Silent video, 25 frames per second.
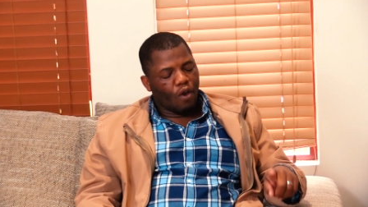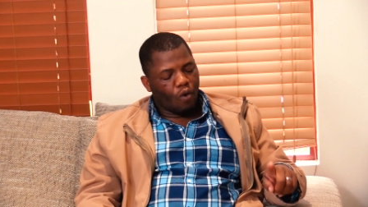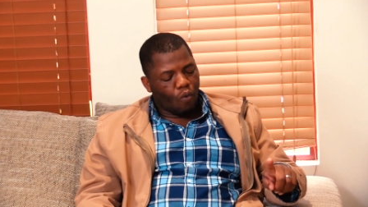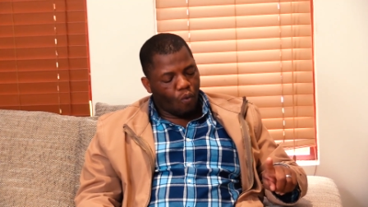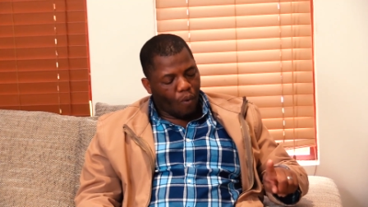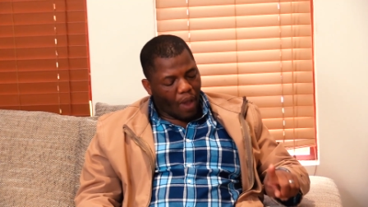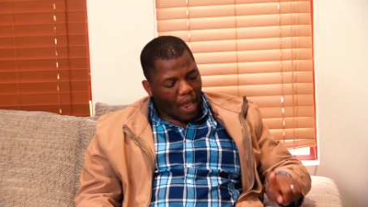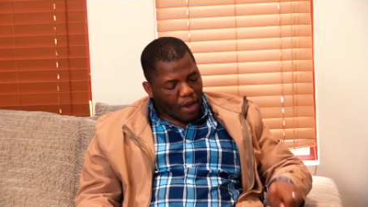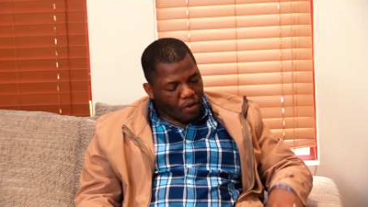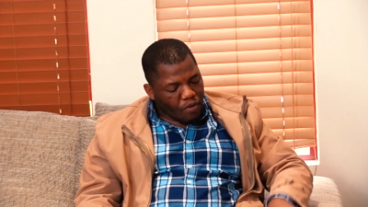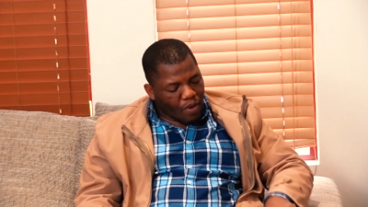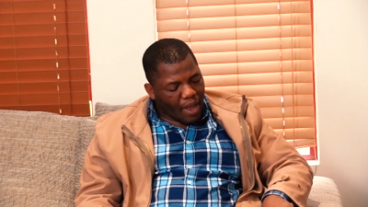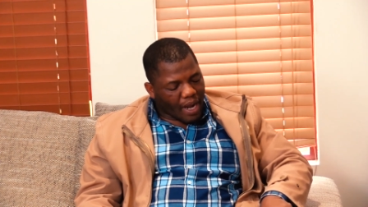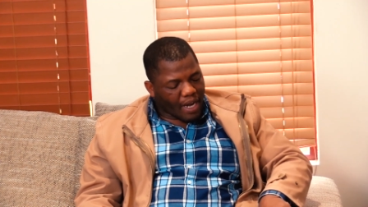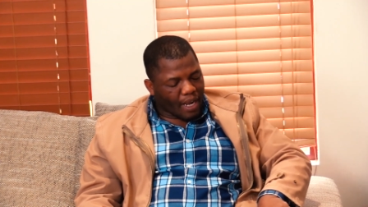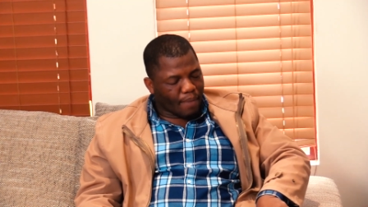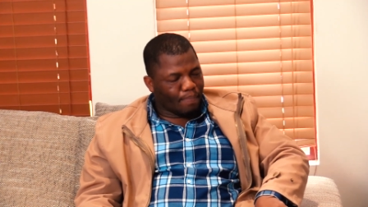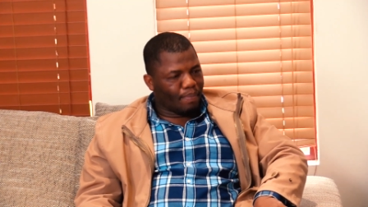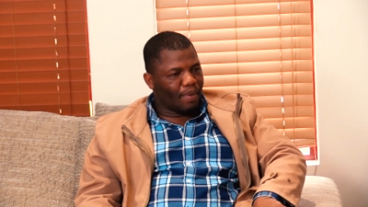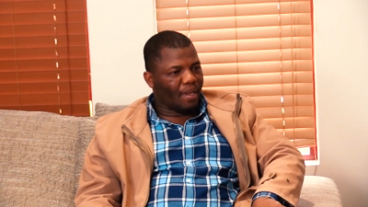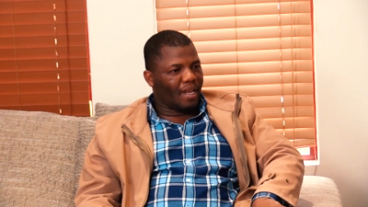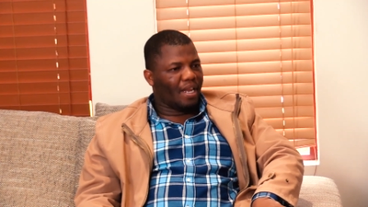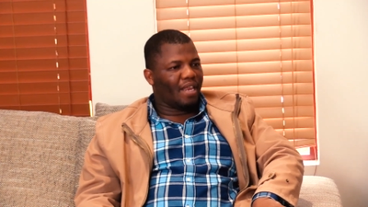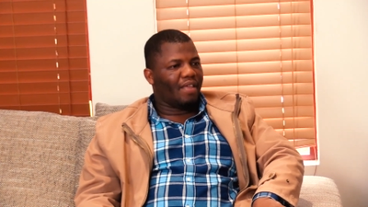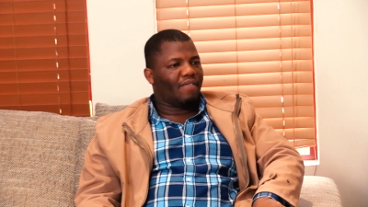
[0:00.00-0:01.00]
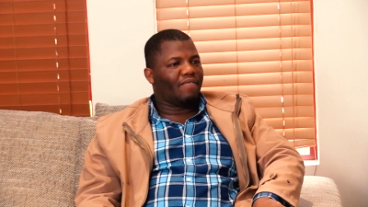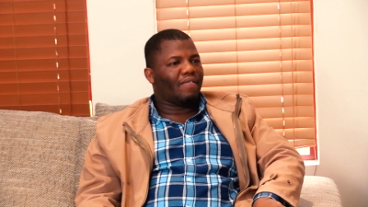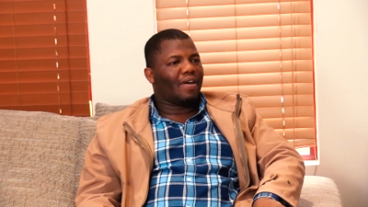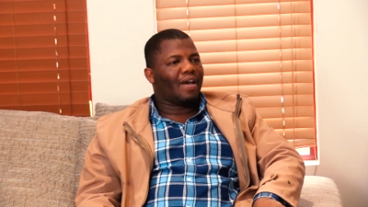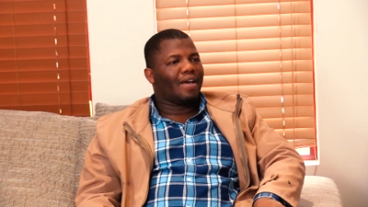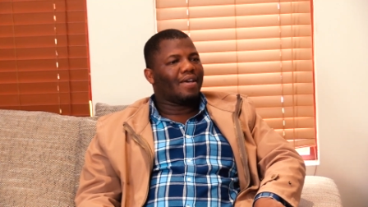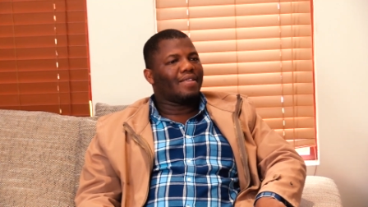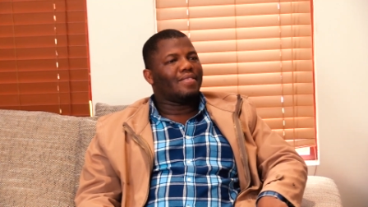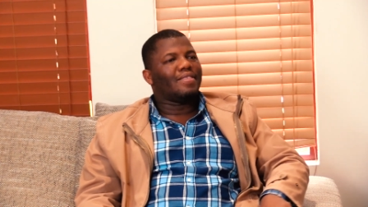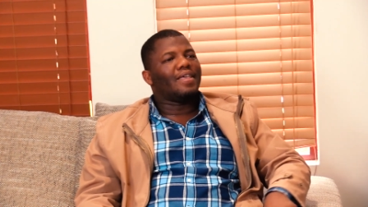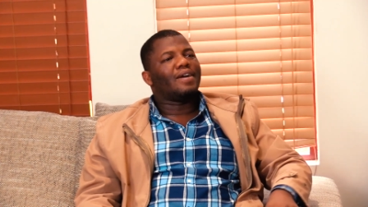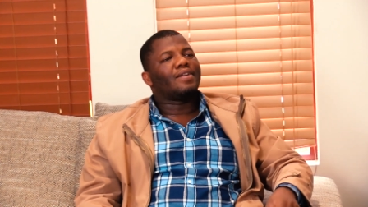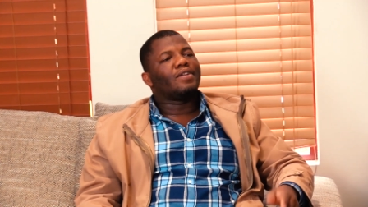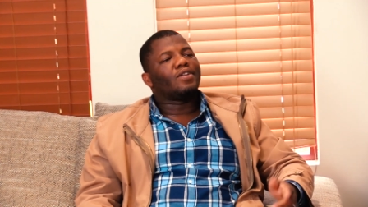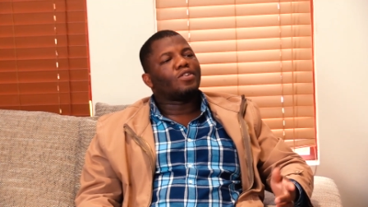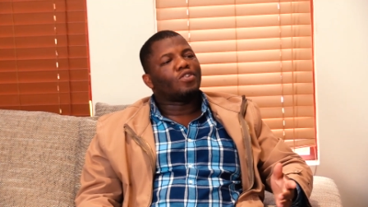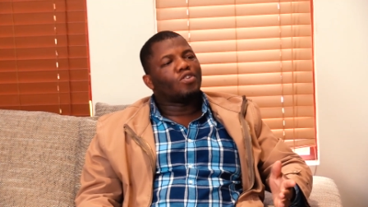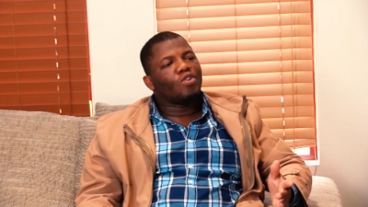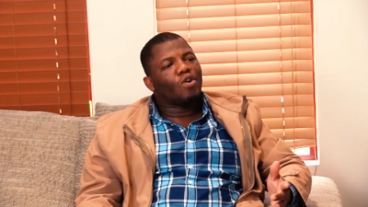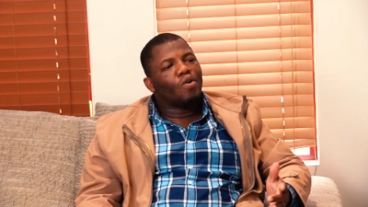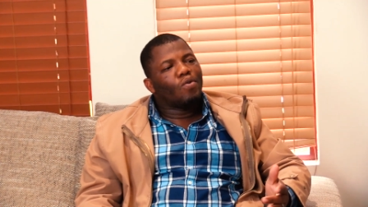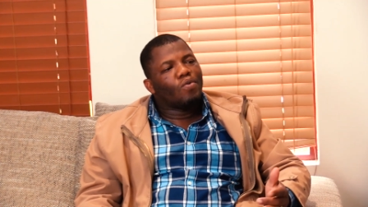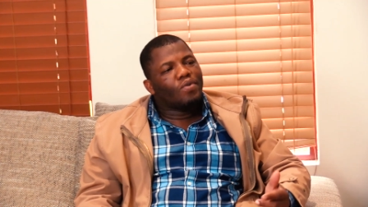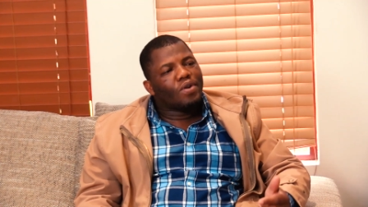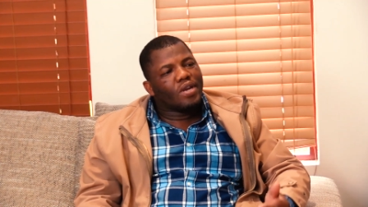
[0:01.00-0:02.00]
when you are a believer, there is
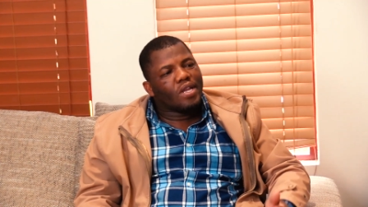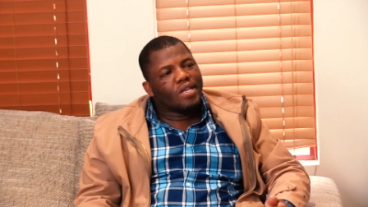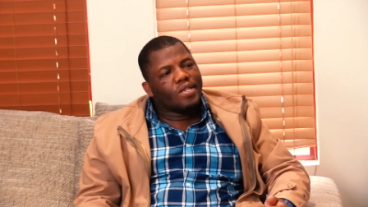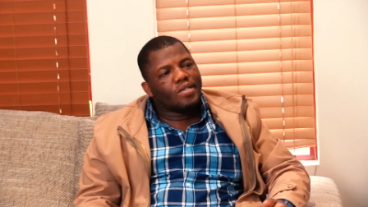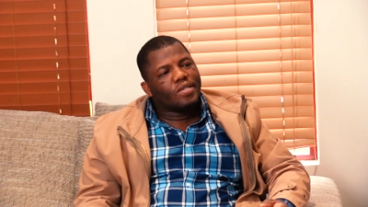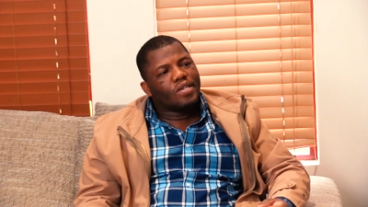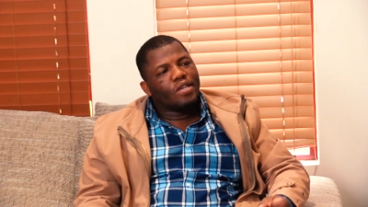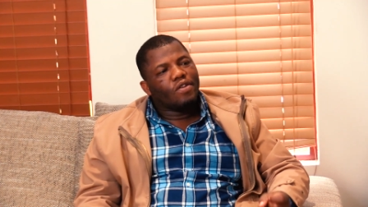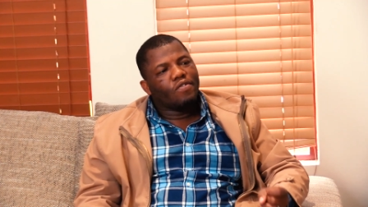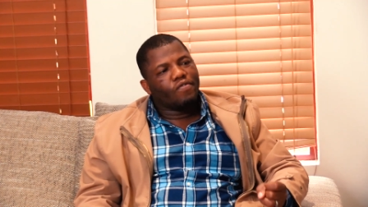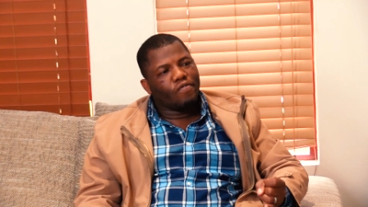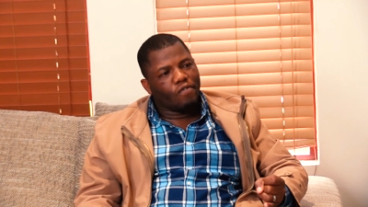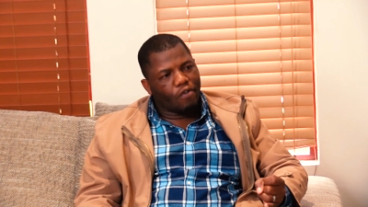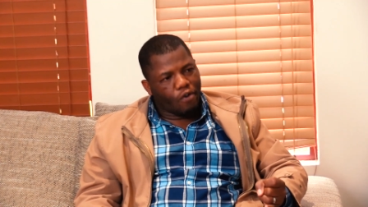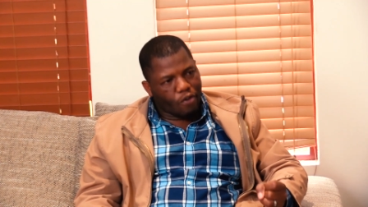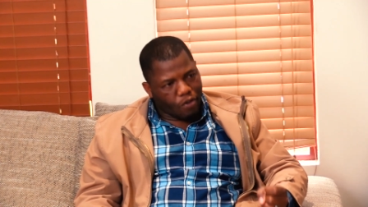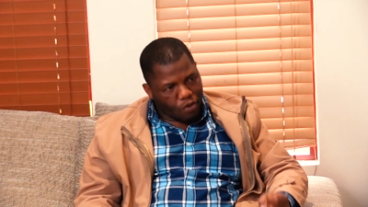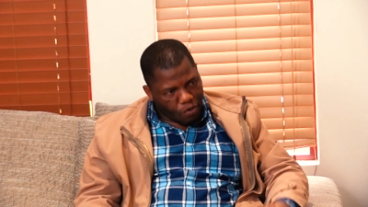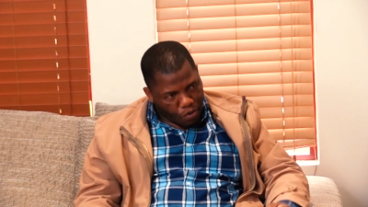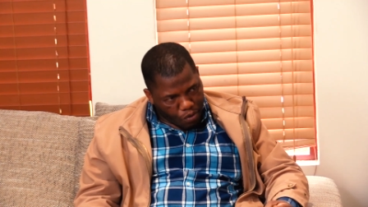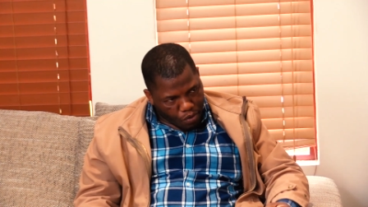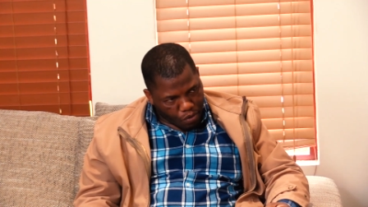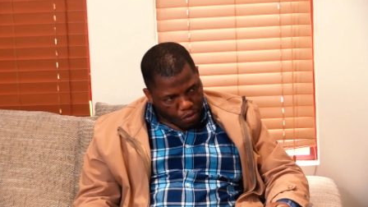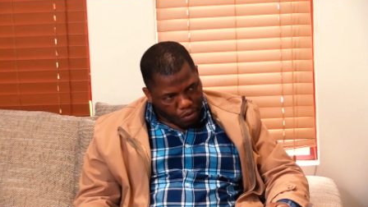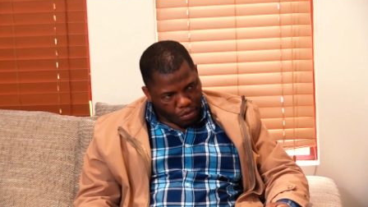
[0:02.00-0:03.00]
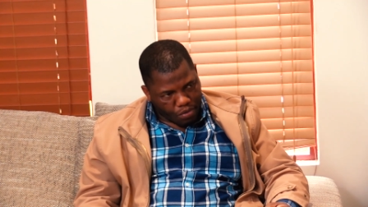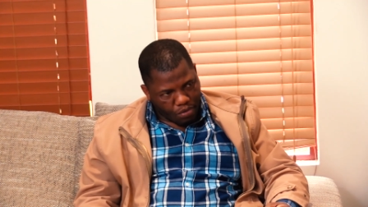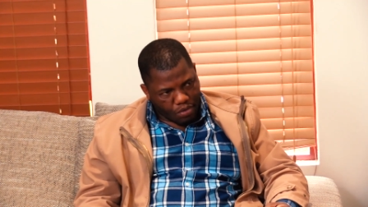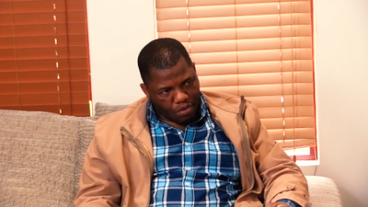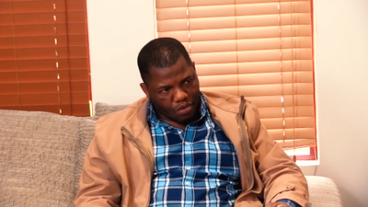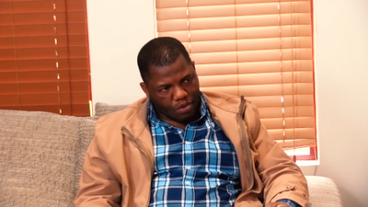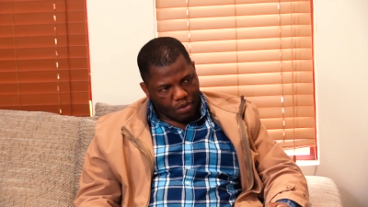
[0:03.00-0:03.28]
no reason for you